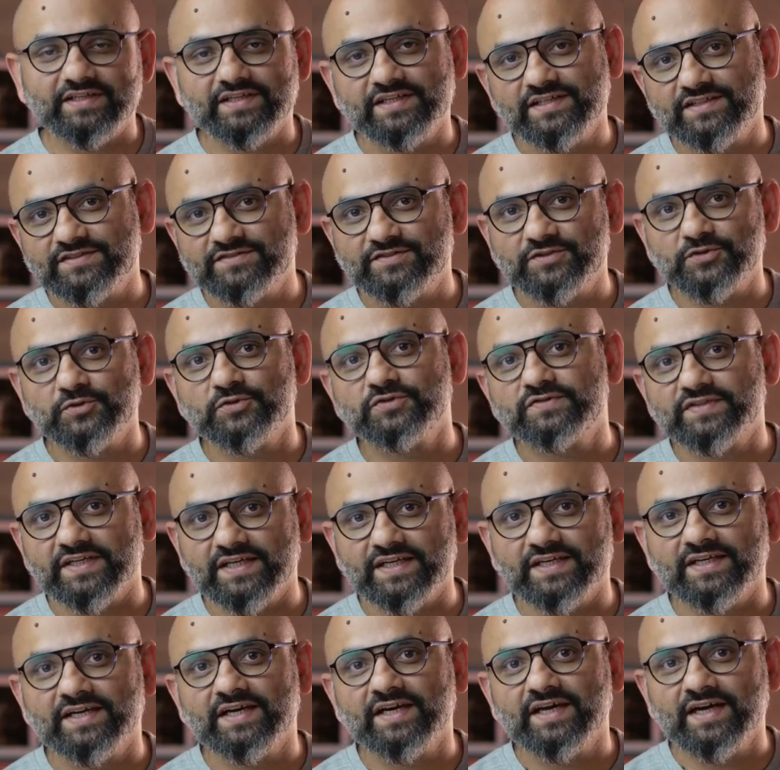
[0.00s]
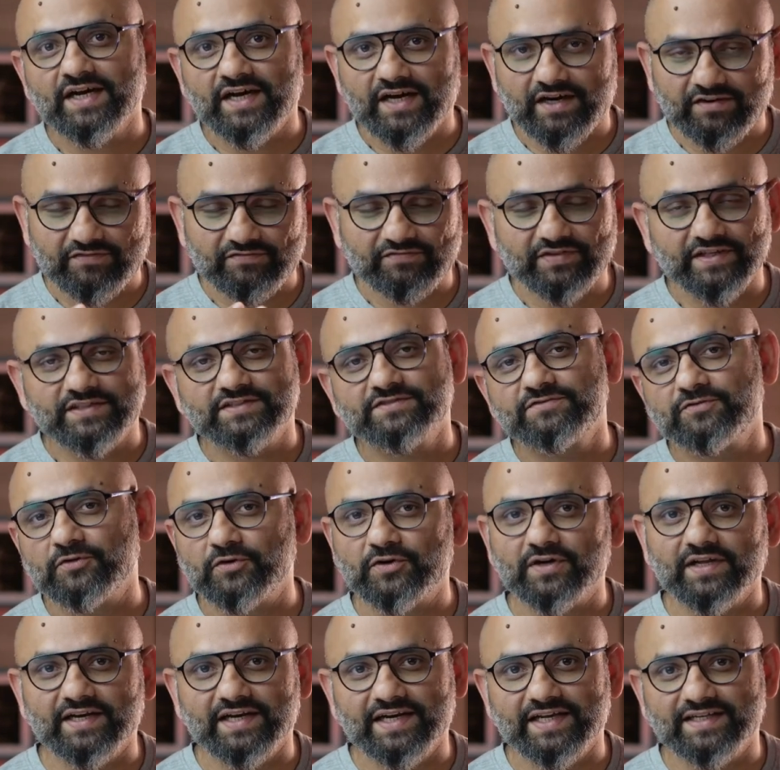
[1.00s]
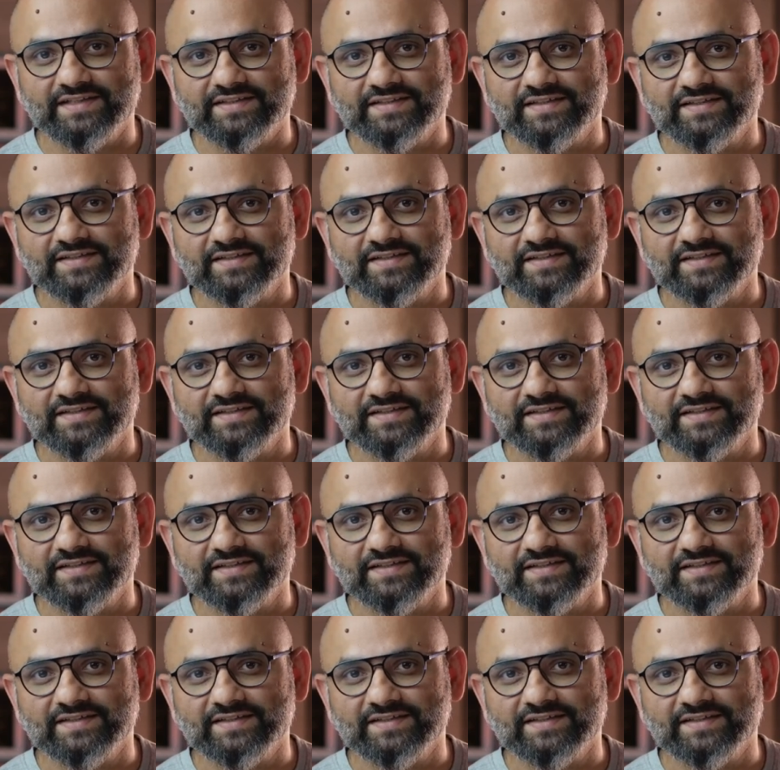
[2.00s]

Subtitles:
is using a fixed focal length.